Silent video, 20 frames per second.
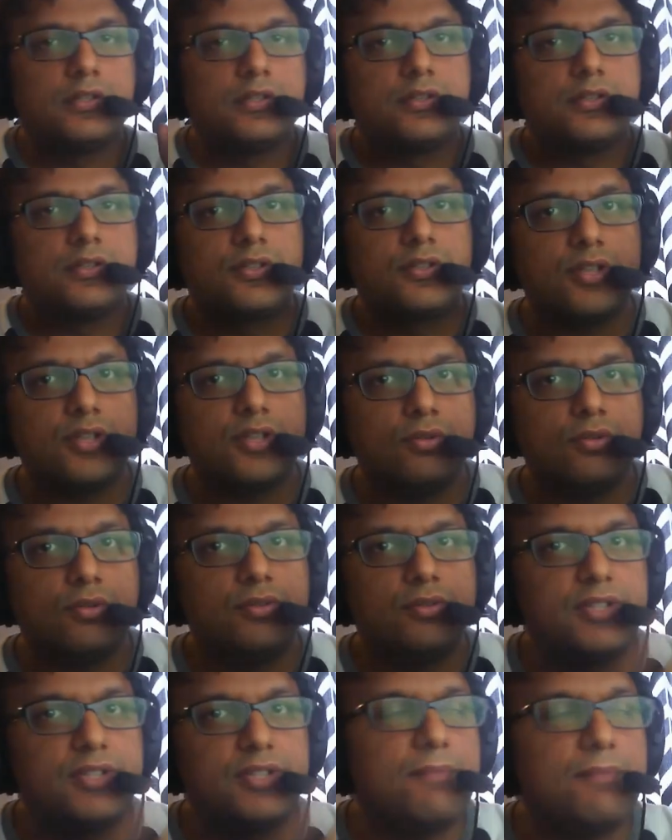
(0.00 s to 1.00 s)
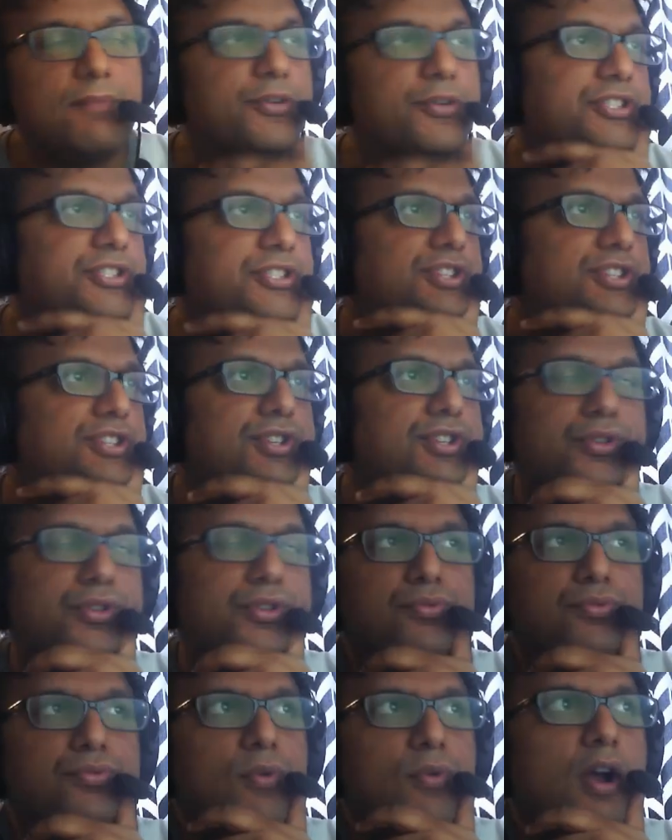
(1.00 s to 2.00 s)
So that brings us
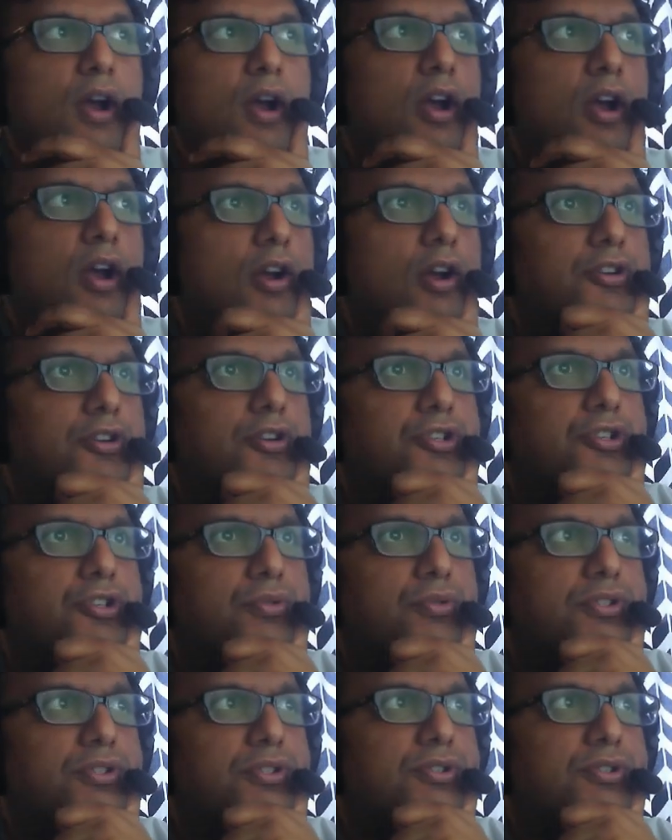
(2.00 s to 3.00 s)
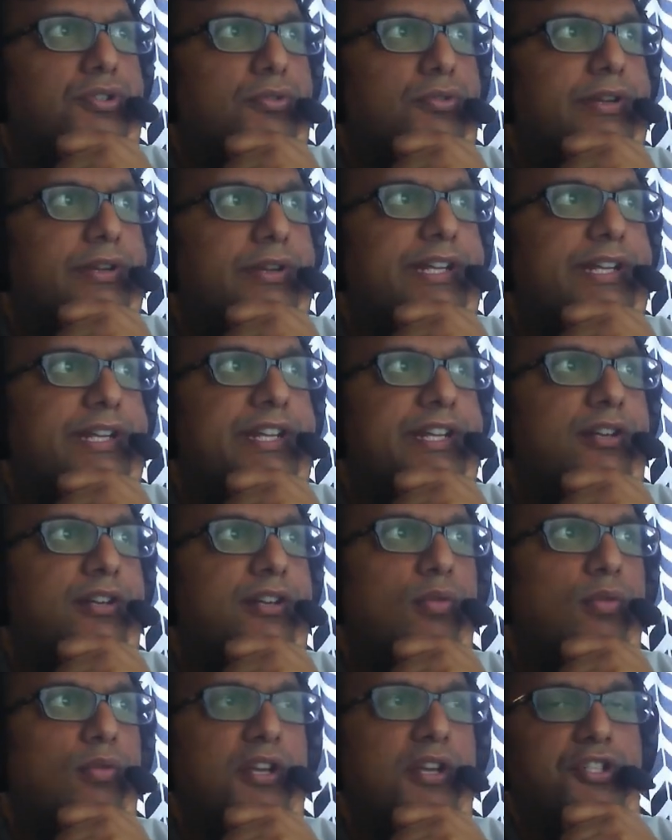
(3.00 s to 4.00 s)
to our short story
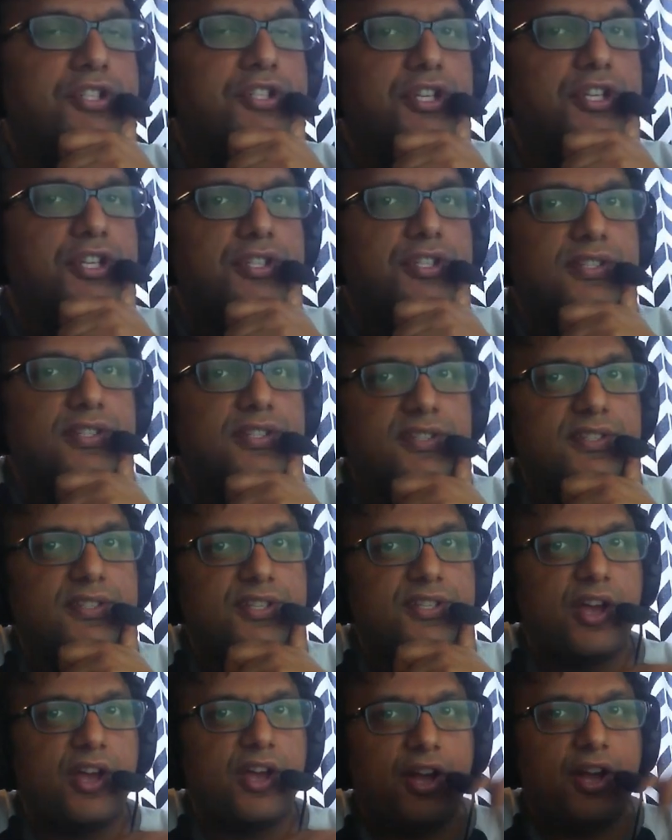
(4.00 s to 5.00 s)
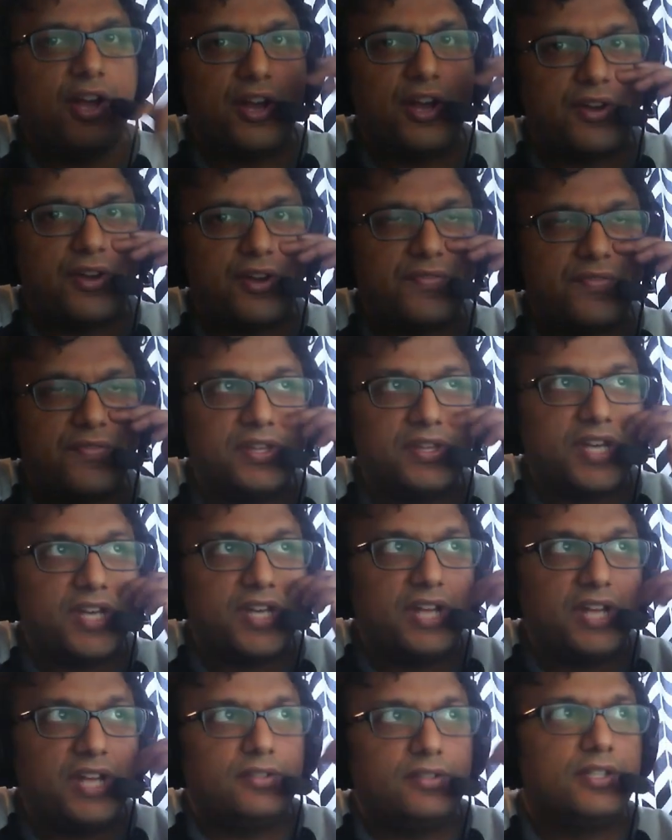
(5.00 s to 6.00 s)
questions of the
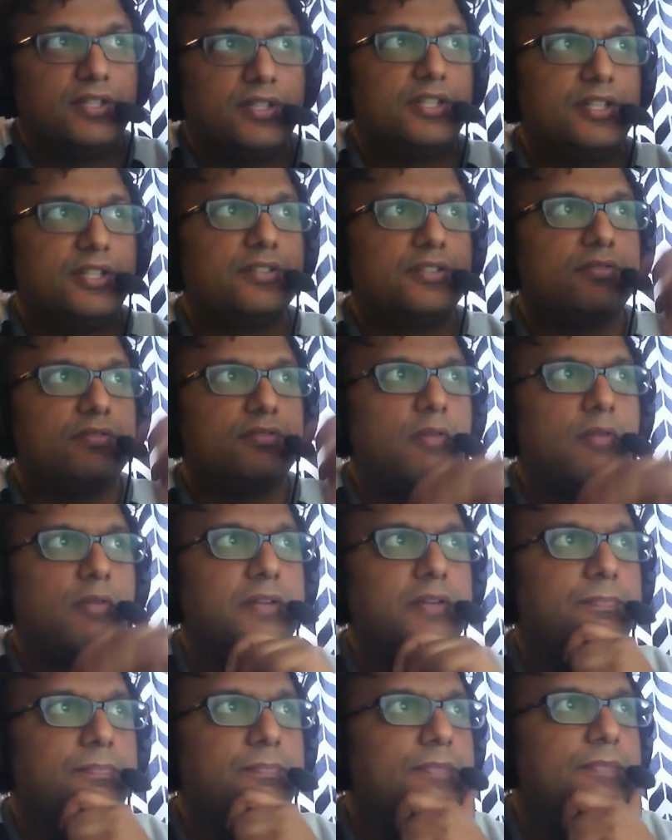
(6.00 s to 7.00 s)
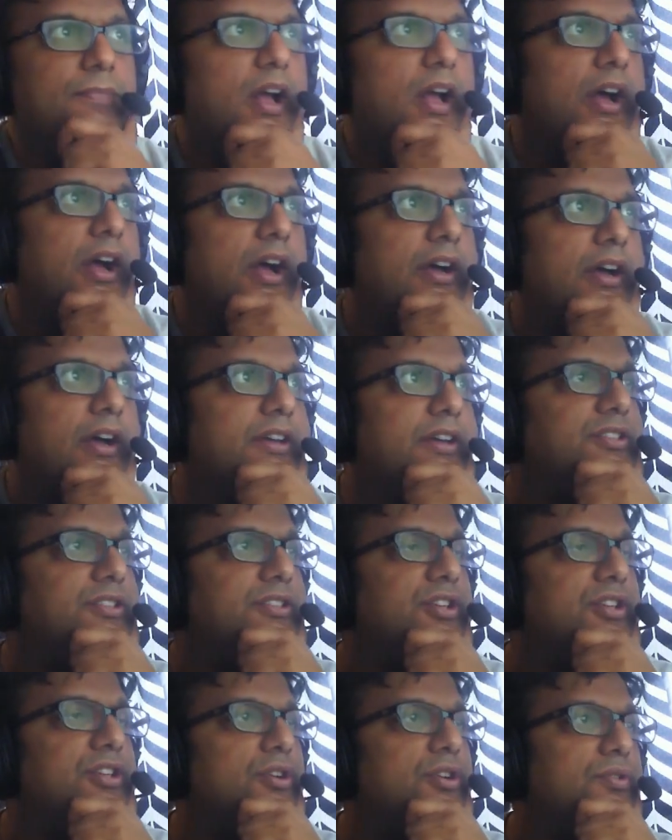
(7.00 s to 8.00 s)
day, right?
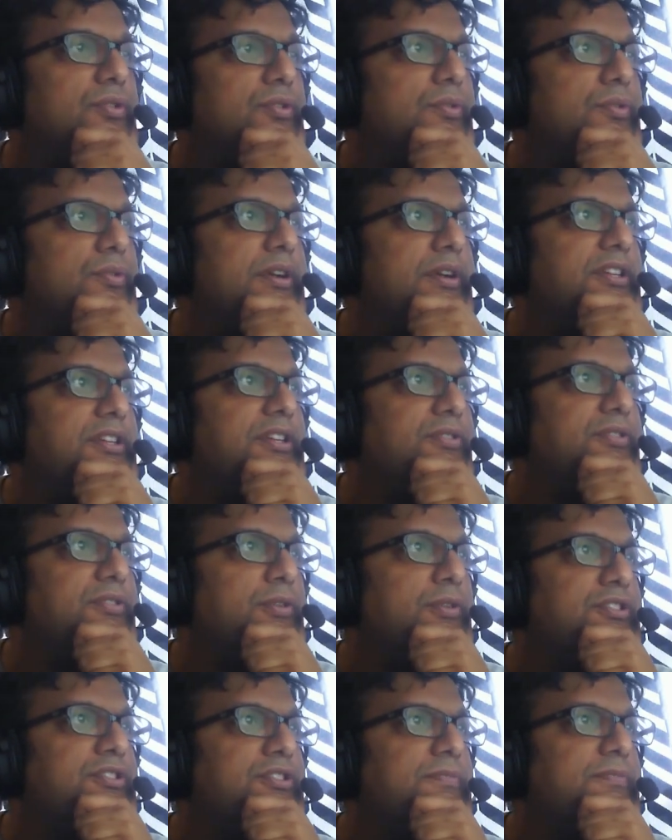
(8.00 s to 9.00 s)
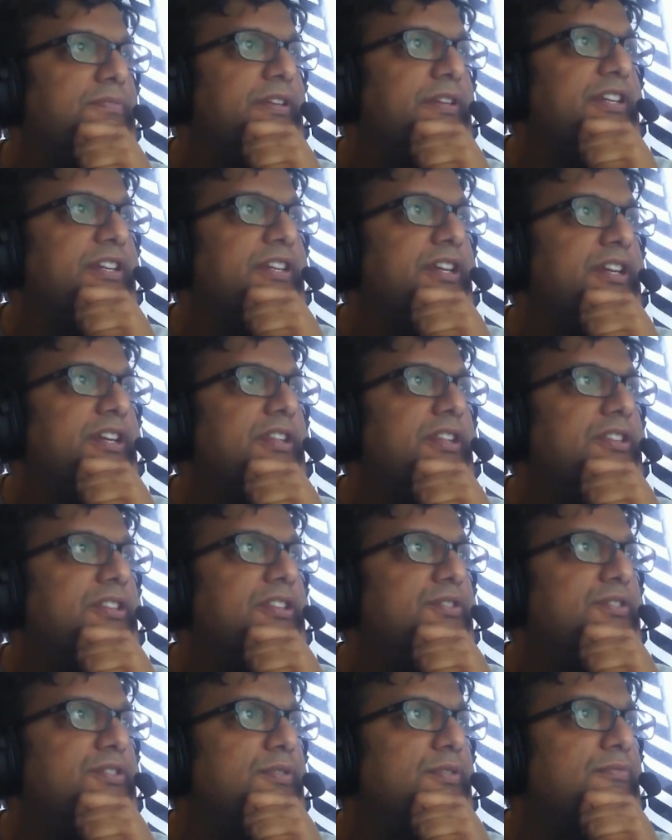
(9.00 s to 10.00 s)
So it's going to be
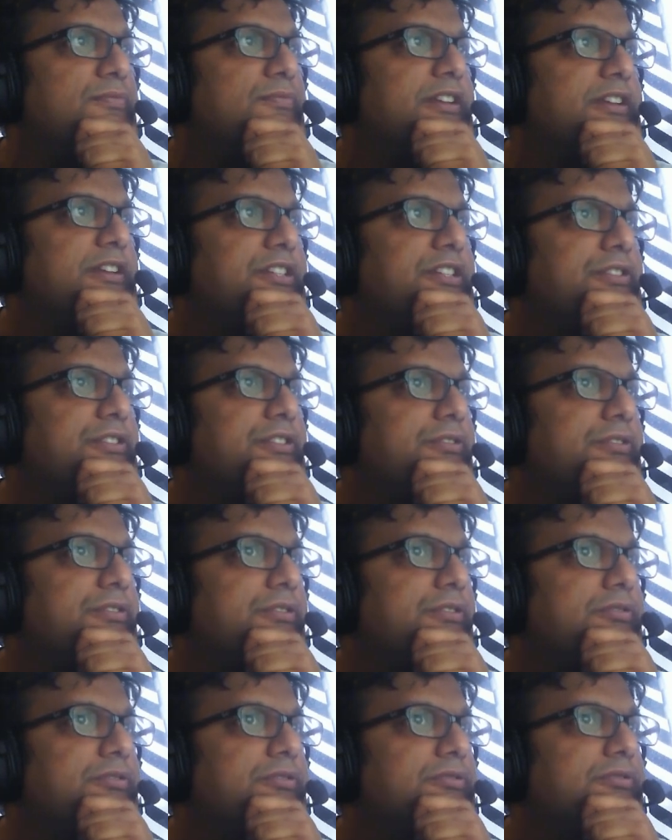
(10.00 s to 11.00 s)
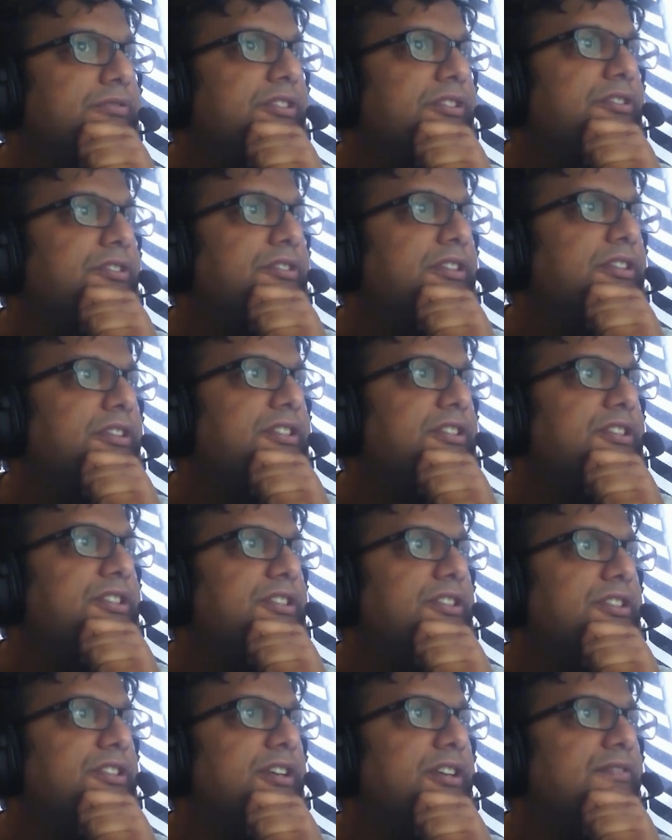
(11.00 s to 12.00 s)
this one right here. Oh, can you guys
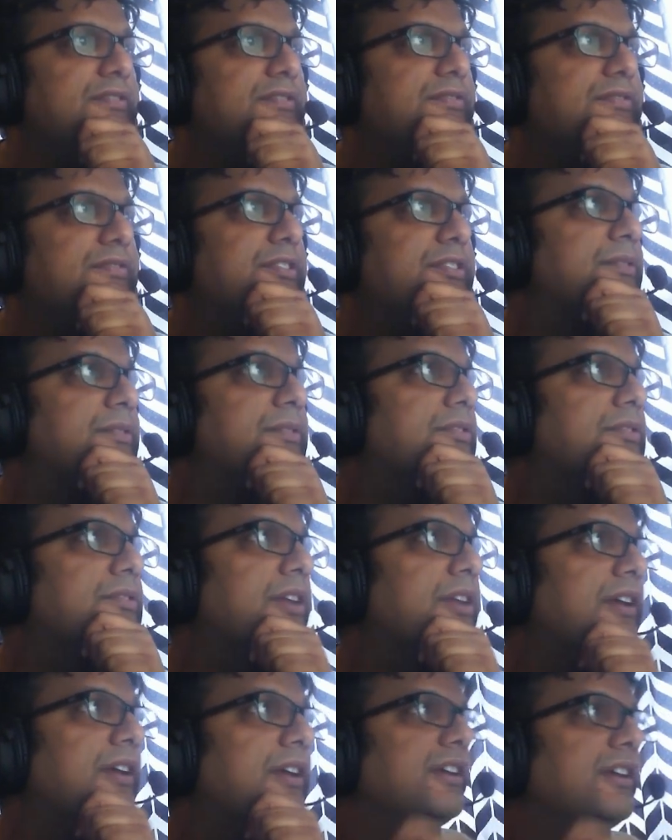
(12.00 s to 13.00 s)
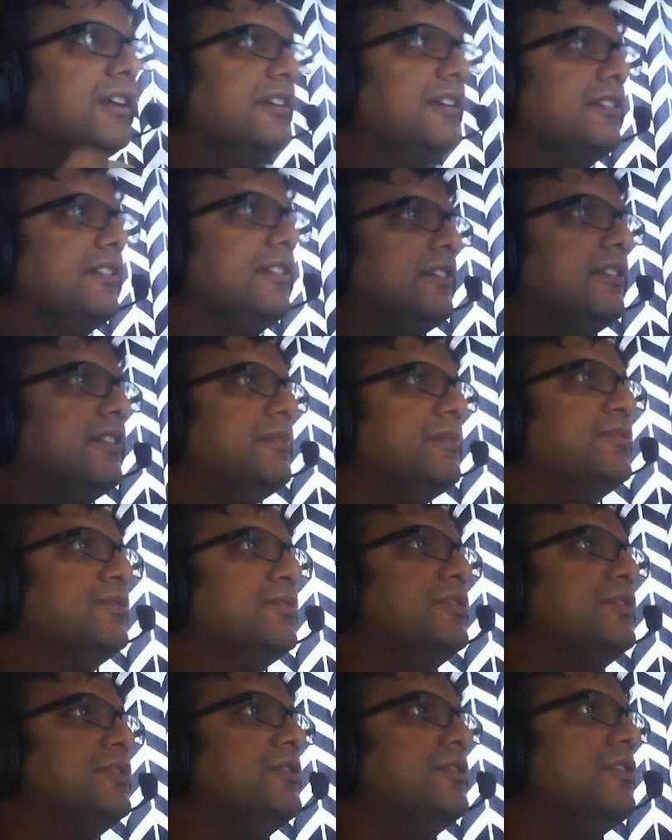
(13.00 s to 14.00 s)
see that? Yeah. Okay. Let me put
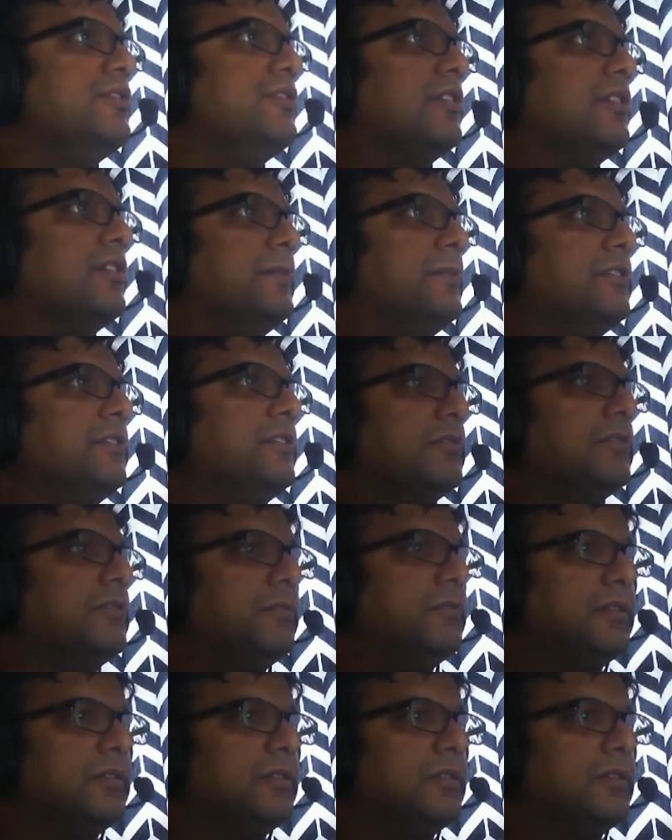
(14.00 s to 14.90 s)
it in the document. There we go.